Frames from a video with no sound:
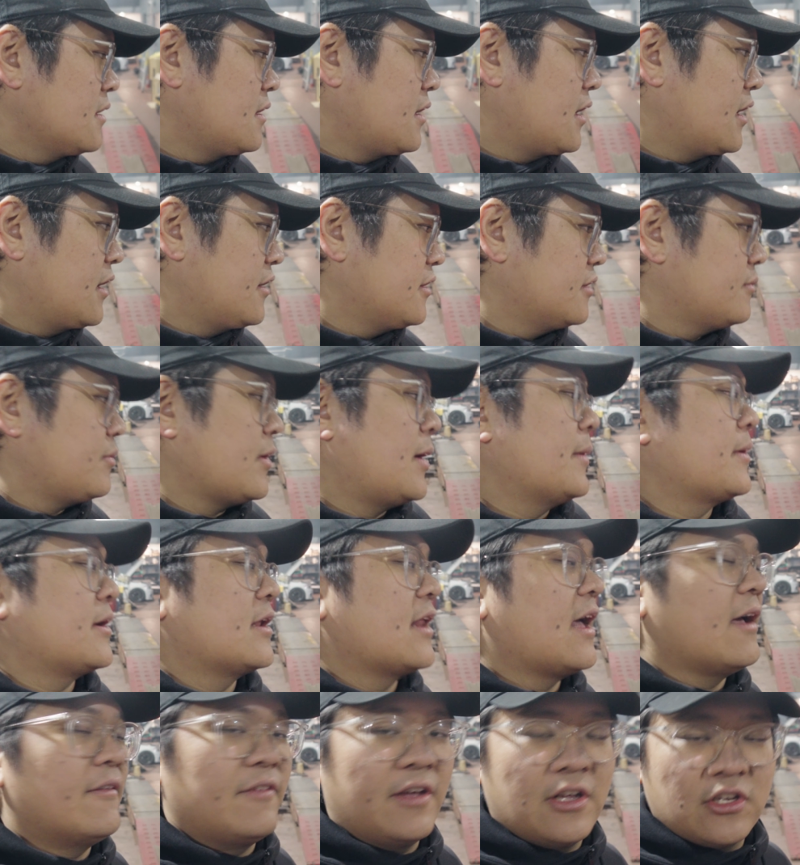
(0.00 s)
Uh, you're probably going
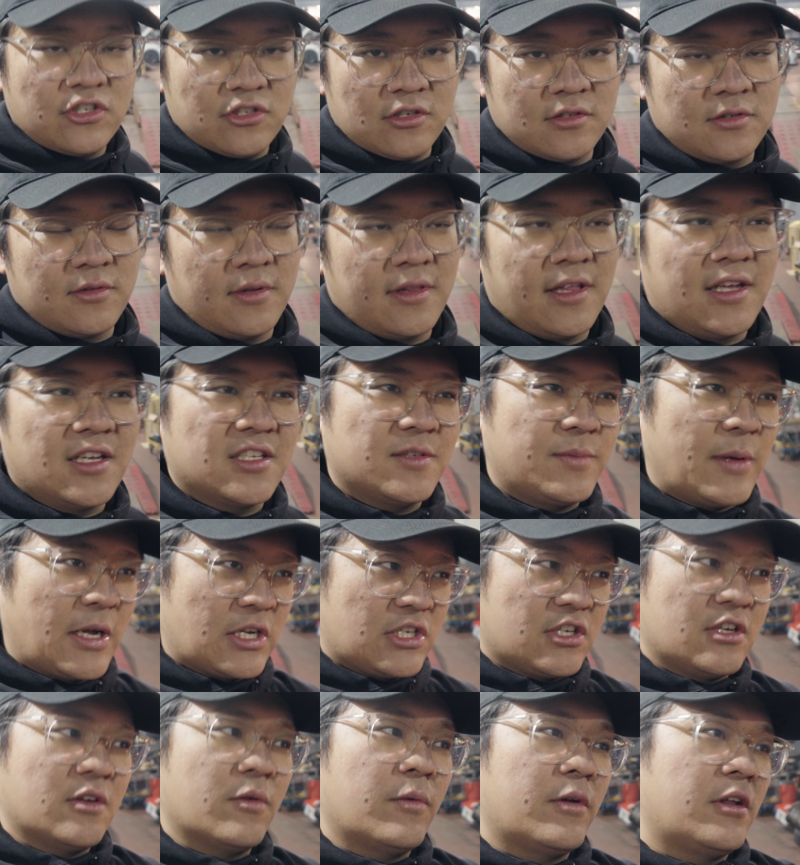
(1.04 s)
to have issues with it,
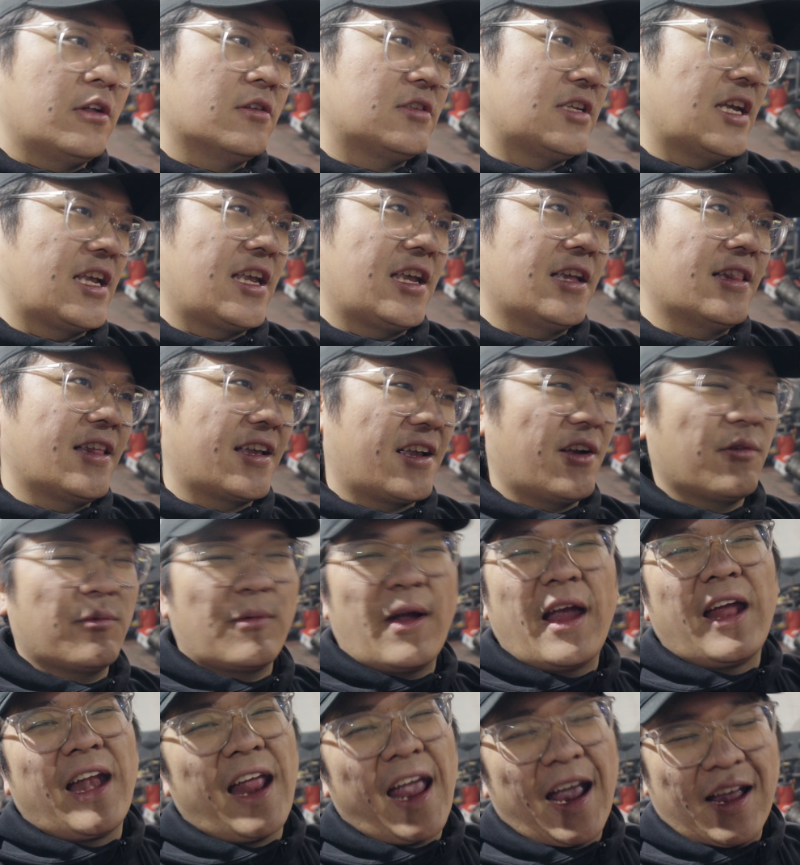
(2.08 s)
especially when you're taking like a
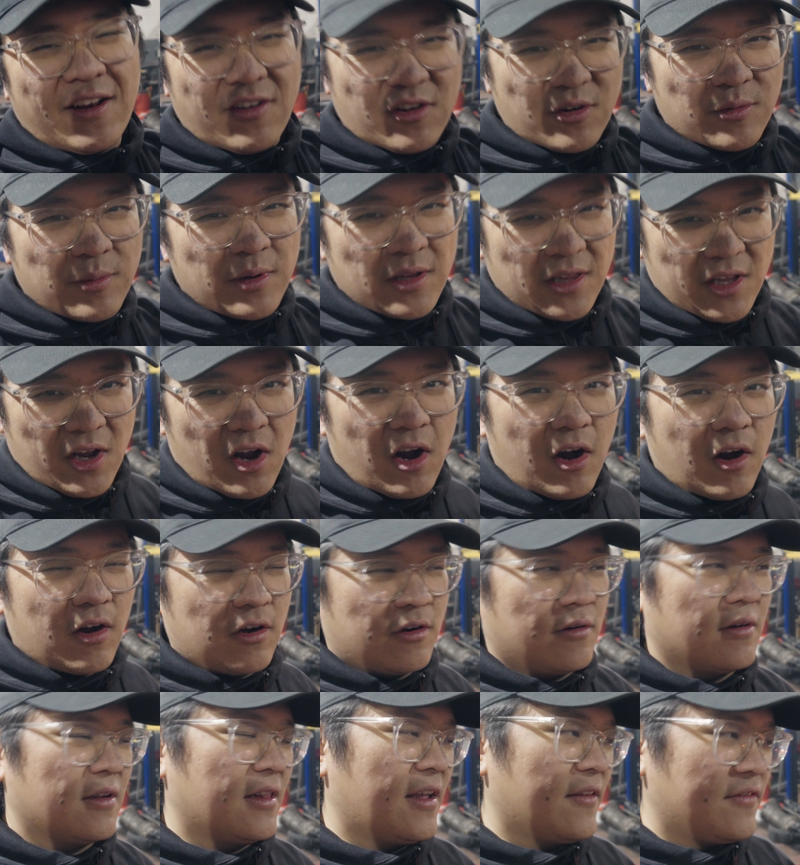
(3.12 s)
right-hander really hard
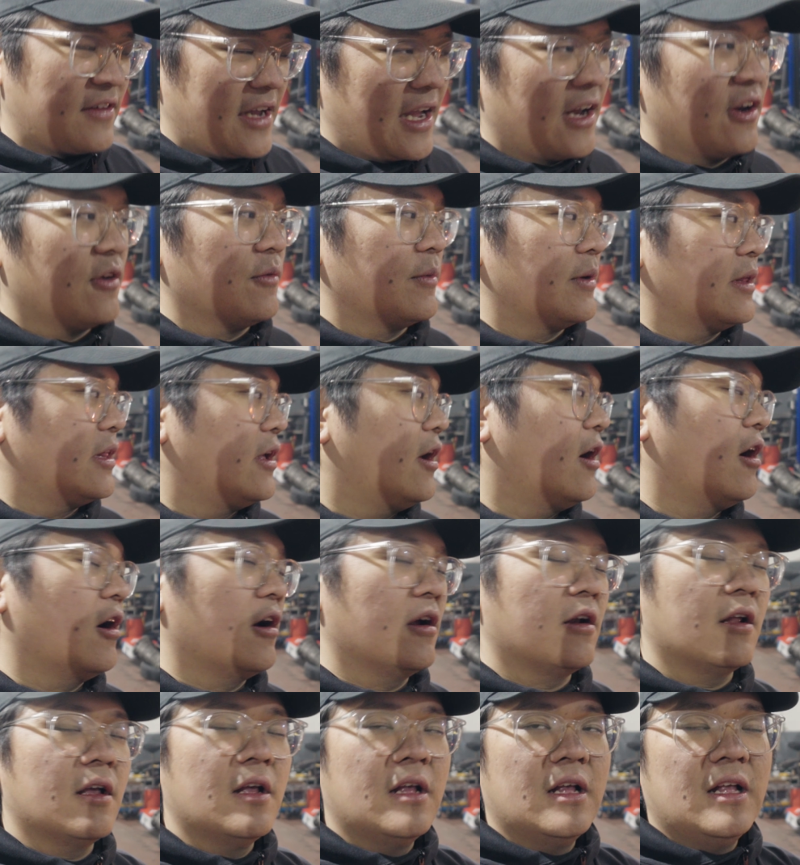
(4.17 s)
or a left-hander really hard.